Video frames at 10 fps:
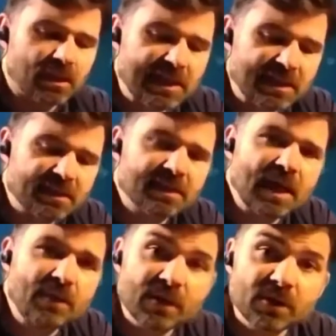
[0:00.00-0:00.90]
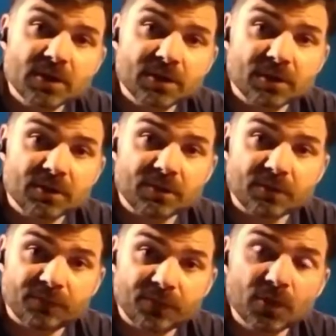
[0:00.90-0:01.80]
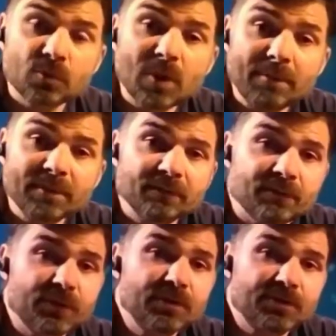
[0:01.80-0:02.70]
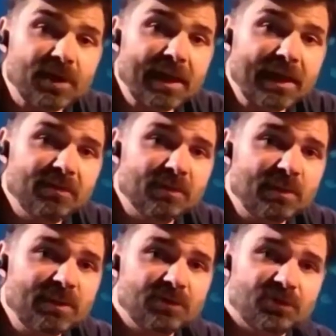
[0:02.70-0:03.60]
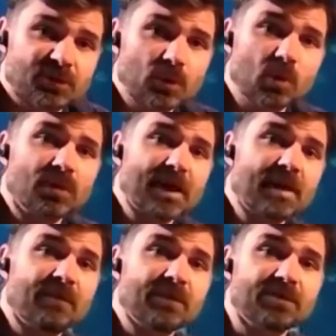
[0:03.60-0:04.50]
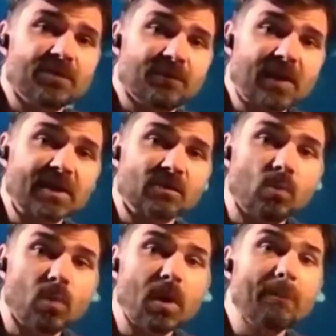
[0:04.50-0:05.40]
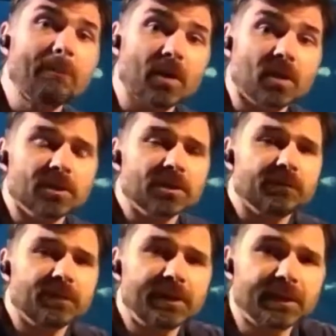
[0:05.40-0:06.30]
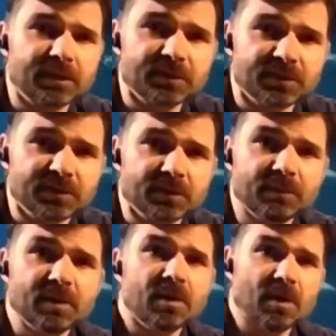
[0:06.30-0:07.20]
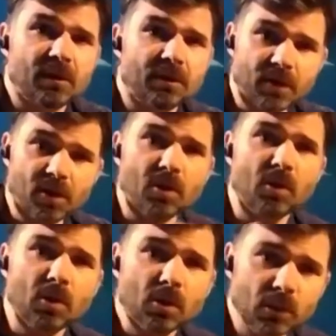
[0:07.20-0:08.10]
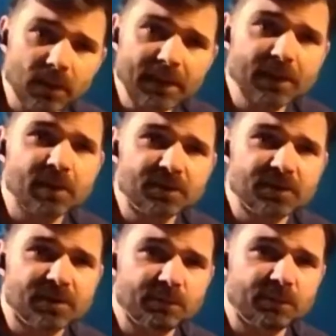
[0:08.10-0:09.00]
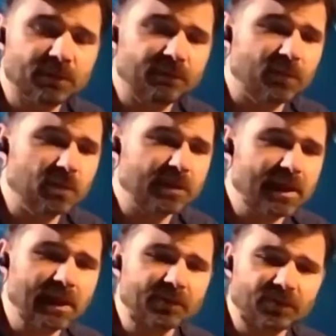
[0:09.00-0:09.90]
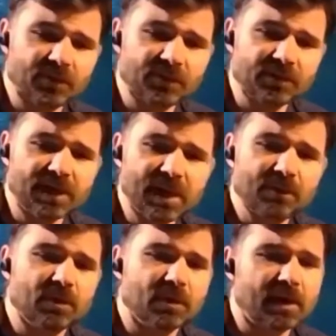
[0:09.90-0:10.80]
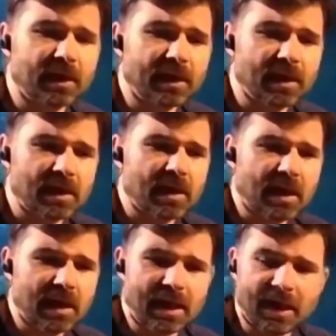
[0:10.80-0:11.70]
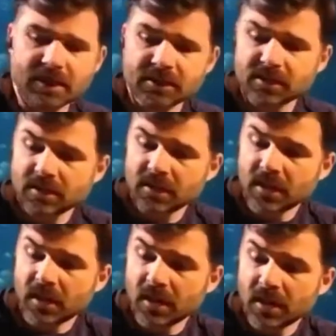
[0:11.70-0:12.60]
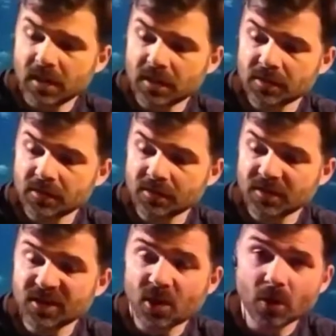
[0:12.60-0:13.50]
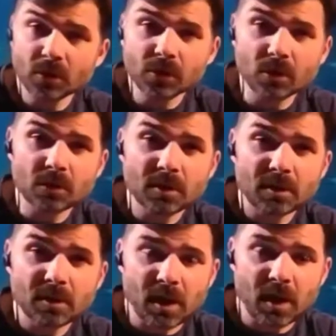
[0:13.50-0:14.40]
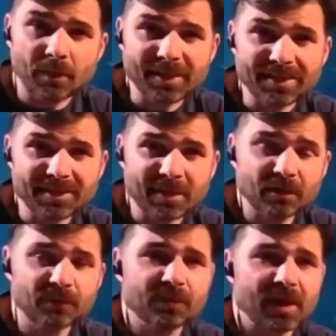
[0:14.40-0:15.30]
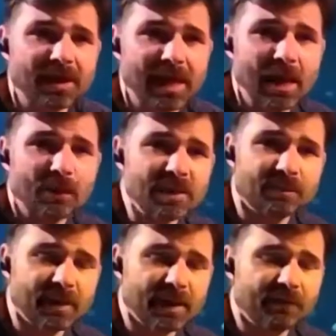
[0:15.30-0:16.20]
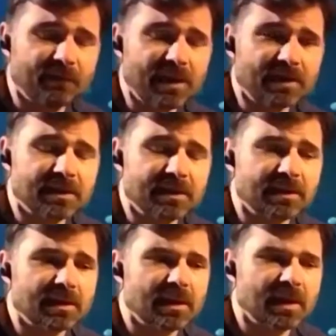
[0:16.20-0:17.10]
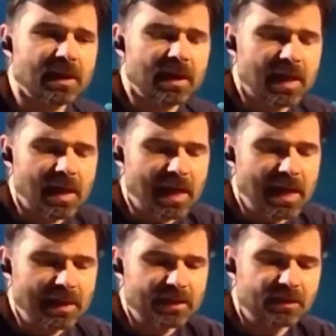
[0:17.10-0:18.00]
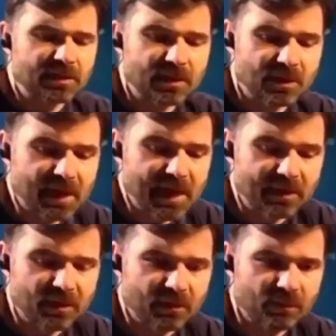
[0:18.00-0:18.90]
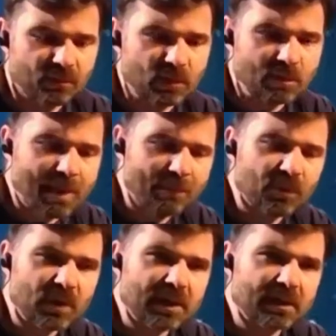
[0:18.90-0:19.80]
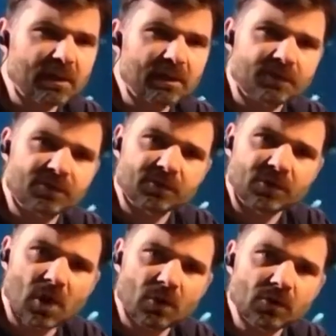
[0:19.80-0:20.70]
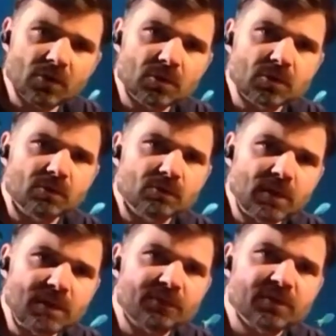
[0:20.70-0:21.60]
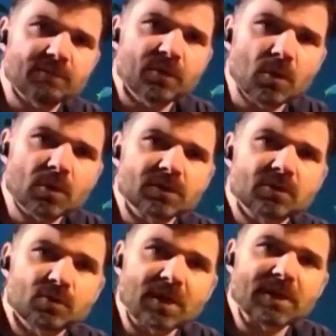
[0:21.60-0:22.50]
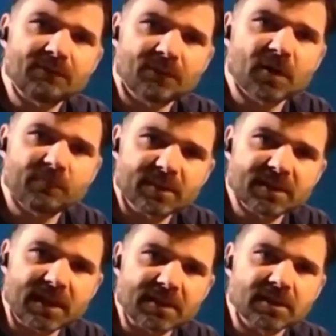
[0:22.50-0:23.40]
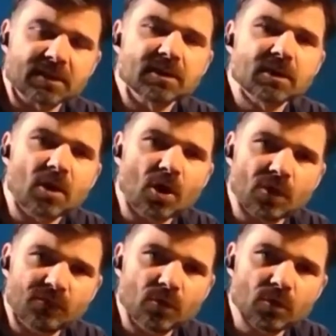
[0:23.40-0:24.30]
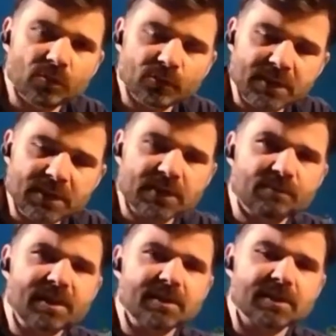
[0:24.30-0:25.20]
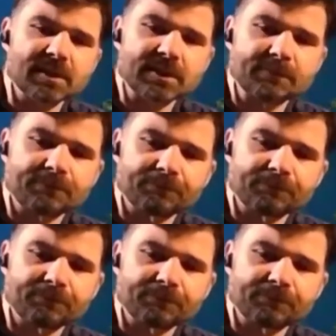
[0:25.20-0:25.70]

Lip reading: Yesterday, we looked at the food web and food chains, and we saw that if you just affect one part of an ecosystem, the whole ecosystem can fall down. So today, we're looking at the coral itself and how it's being affected, and then remembering that coral reefs support 25% of all marine species.